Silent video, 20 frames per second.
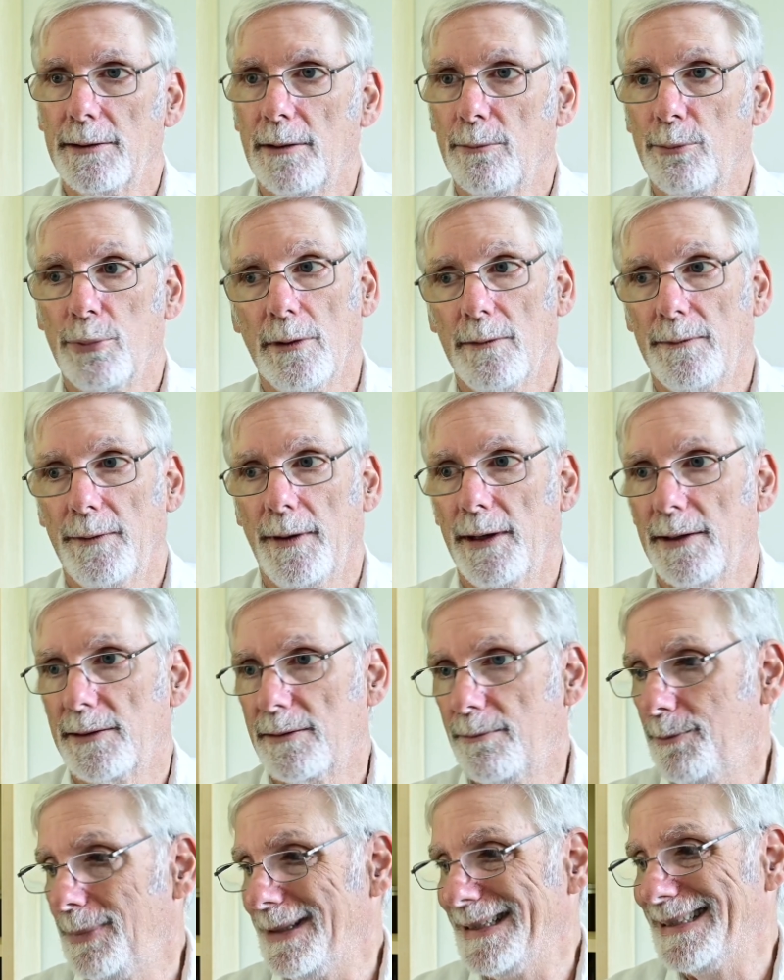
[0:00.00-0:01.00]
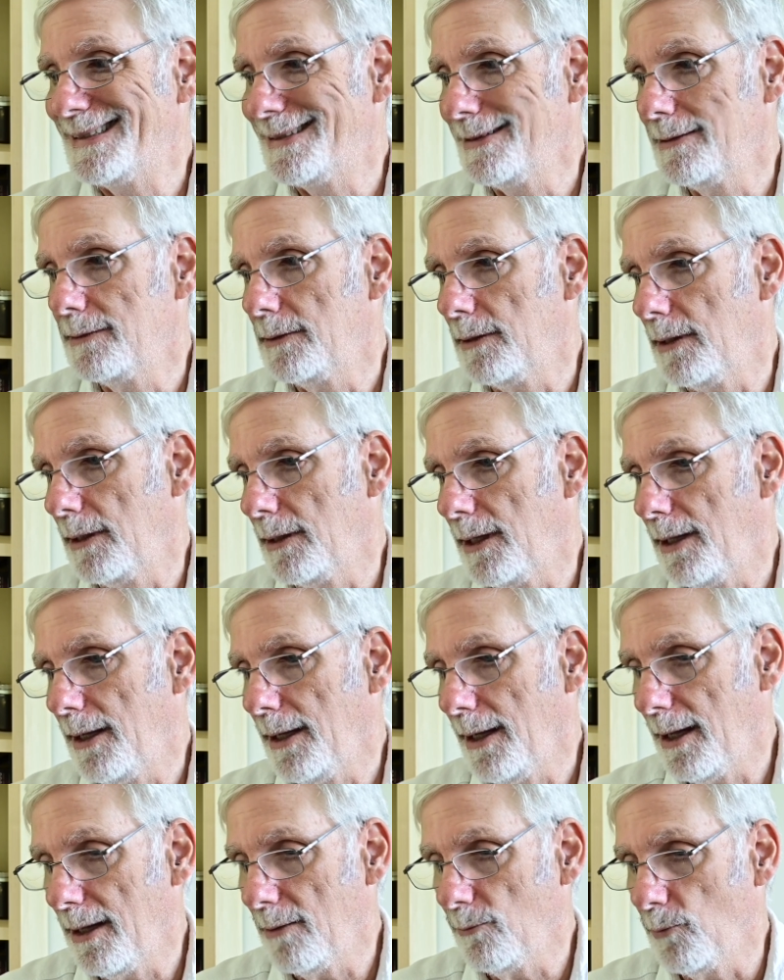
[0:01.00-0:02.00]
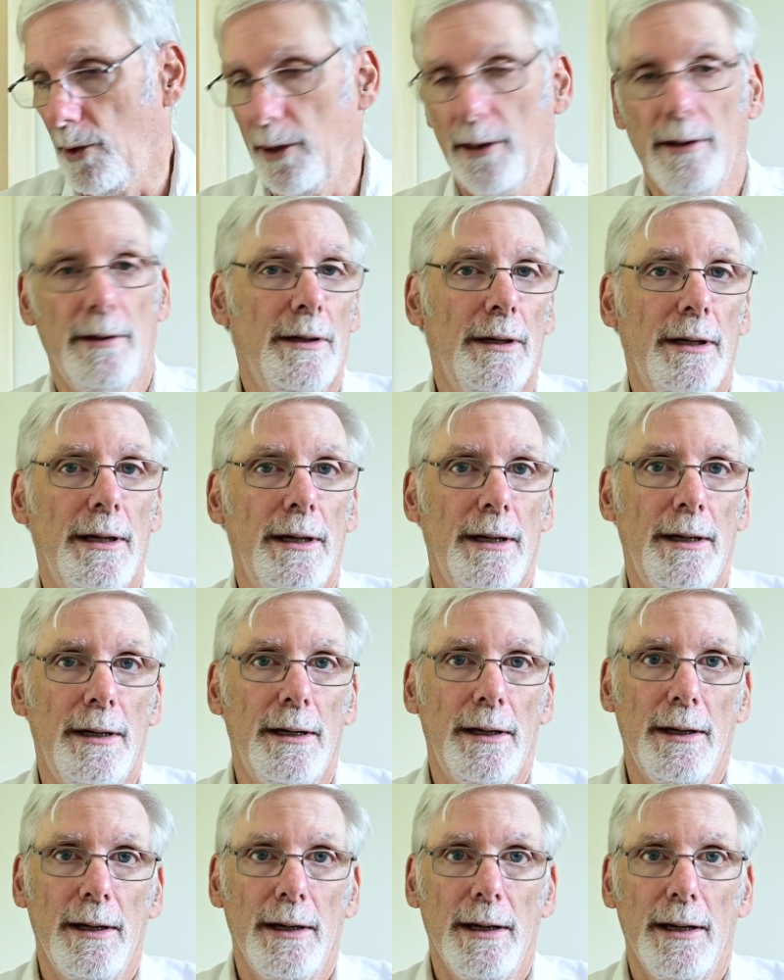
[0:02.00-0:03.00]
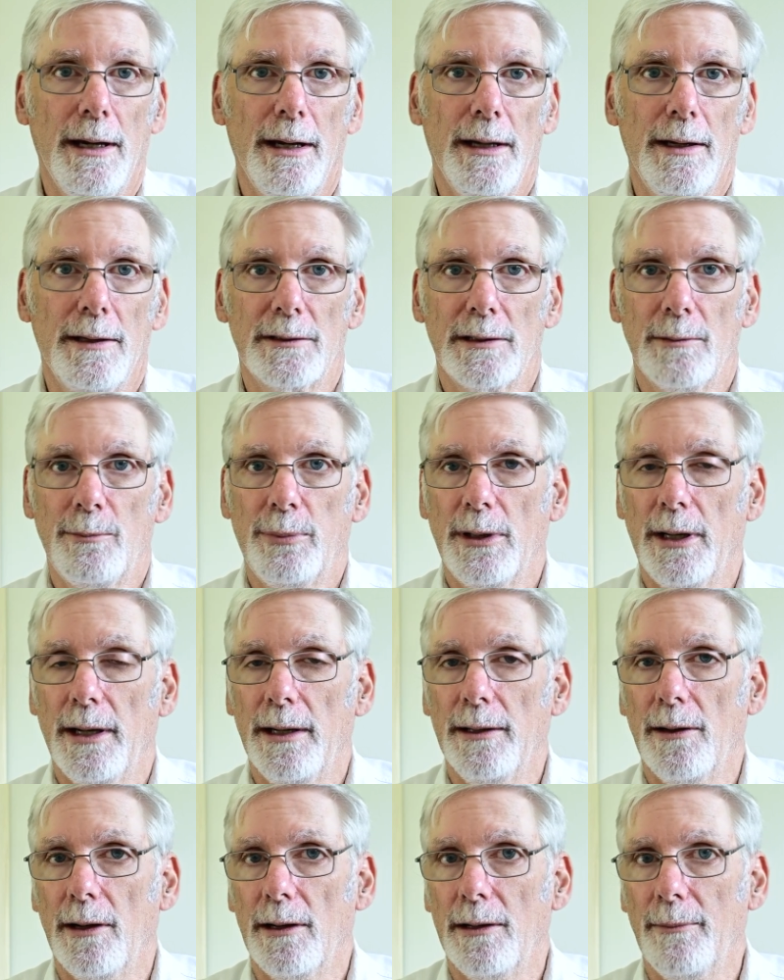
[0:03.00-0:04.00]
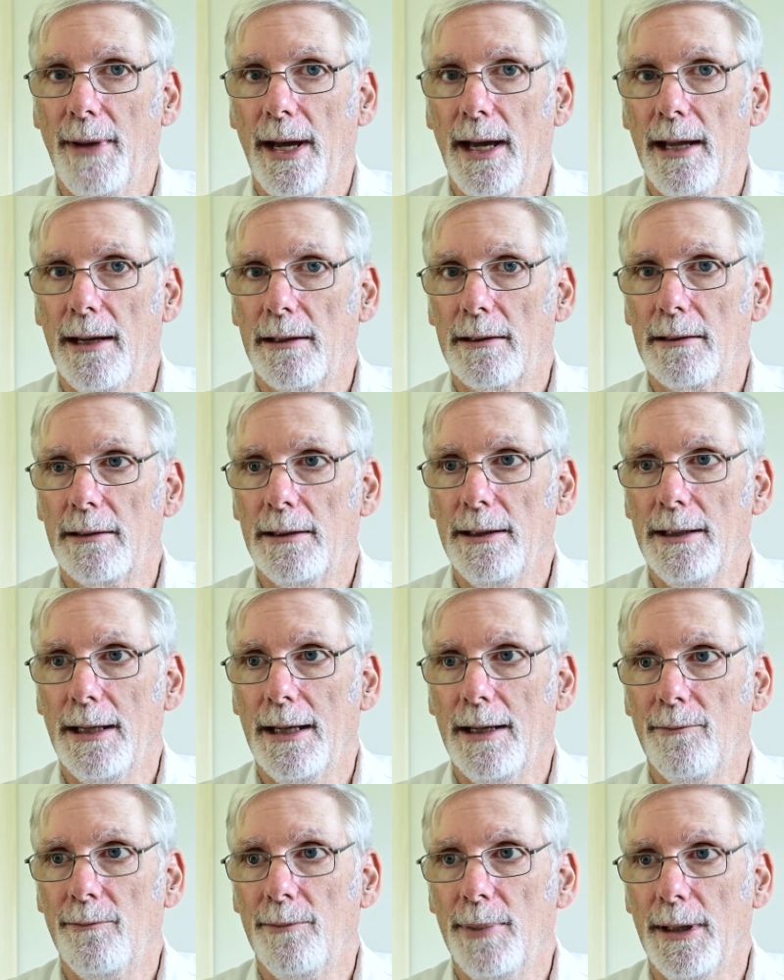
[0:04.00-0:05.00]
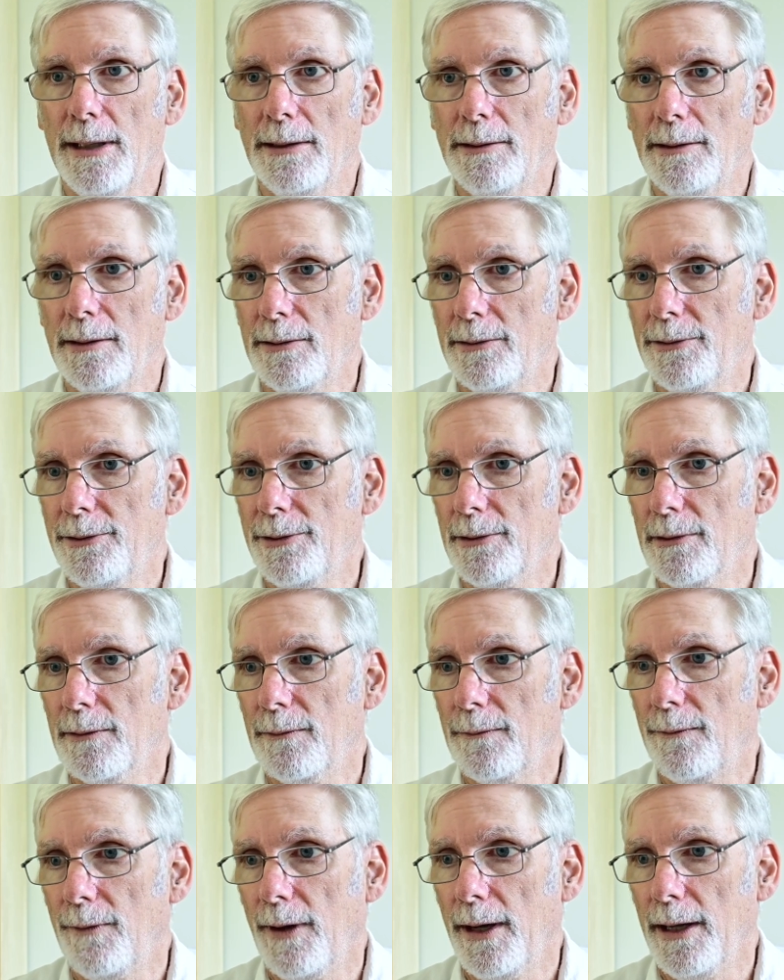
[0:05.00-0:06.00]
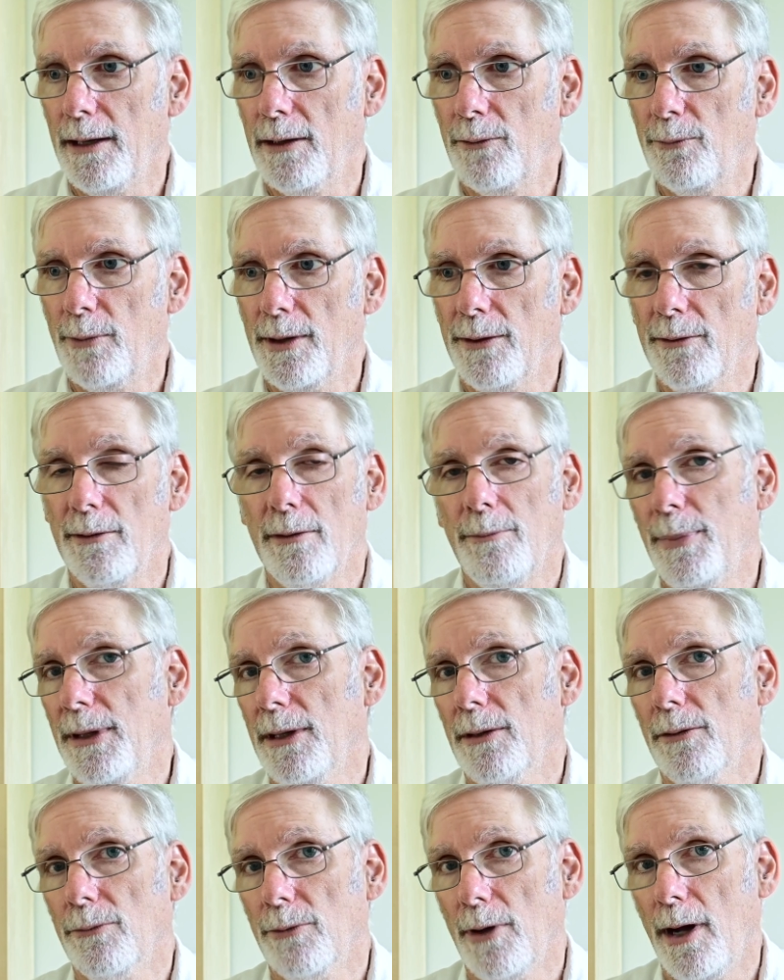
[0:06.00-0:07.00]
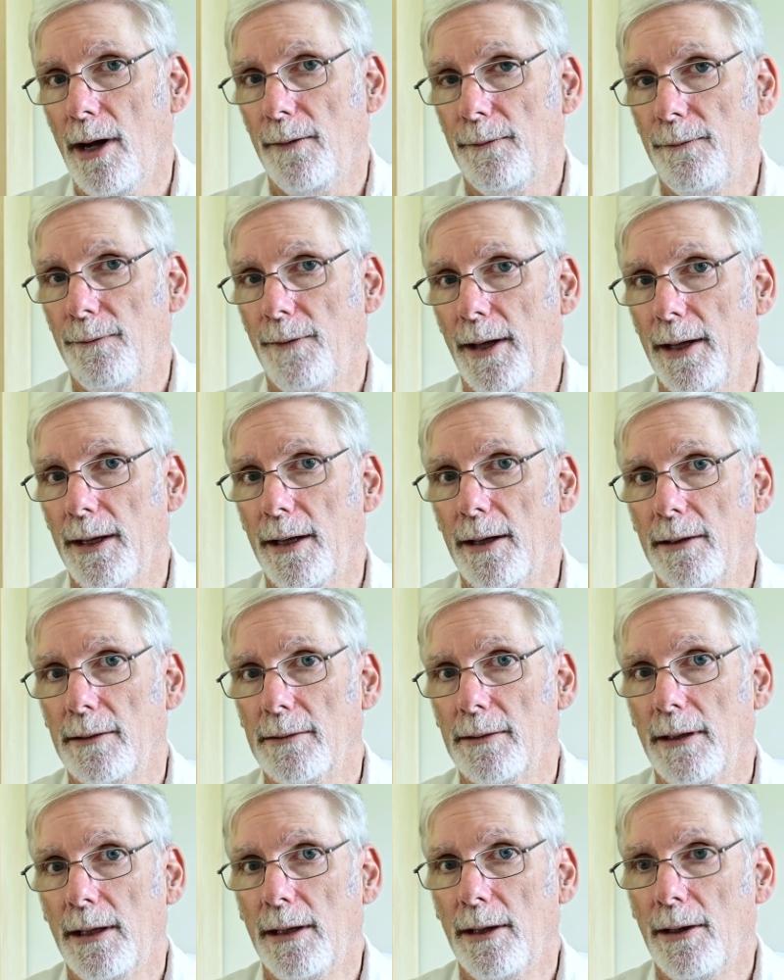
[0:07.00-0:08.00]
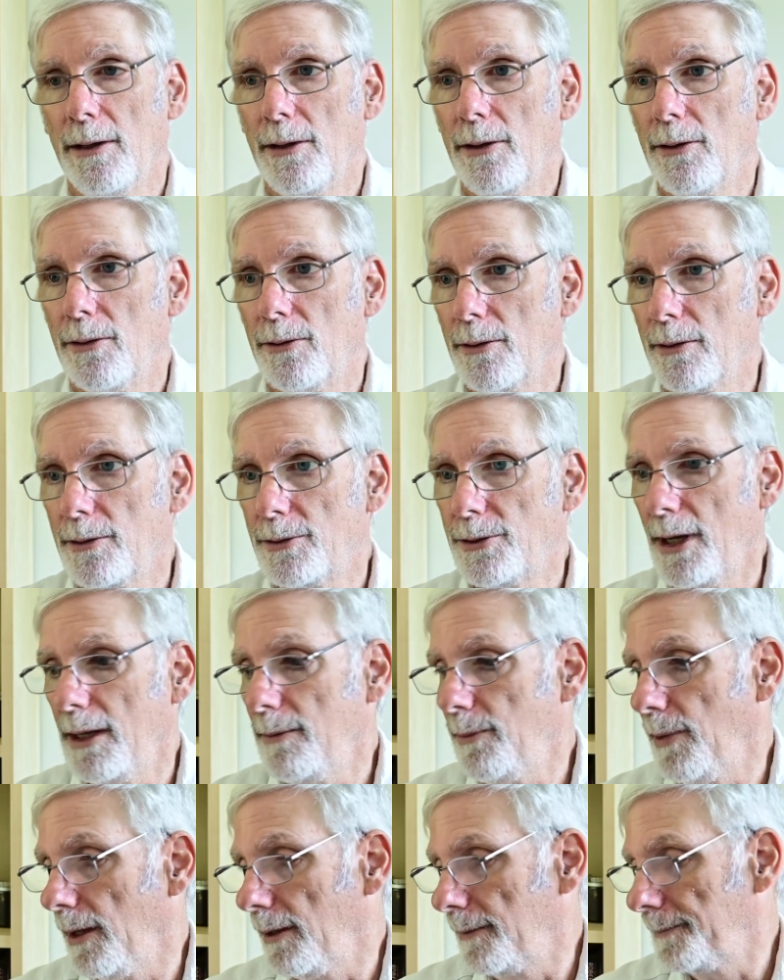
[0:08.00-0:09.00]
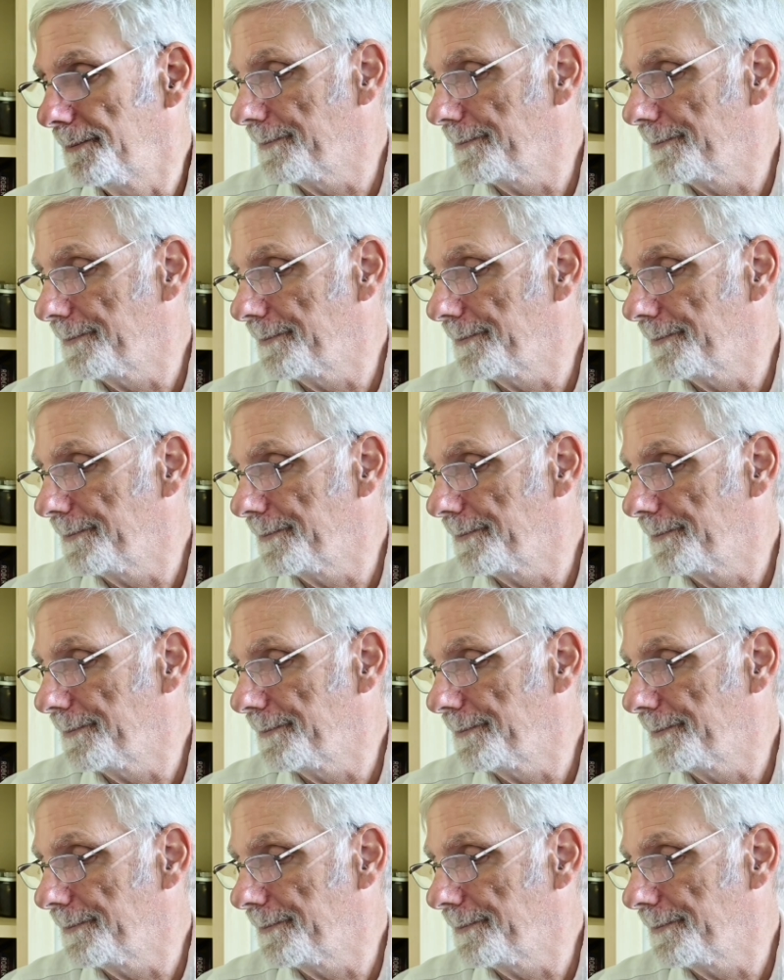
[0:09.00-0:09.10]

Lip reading: The profile's built into the camera, and it's applied automatically and baked into your file, whether it be a RAW file or a JPEG.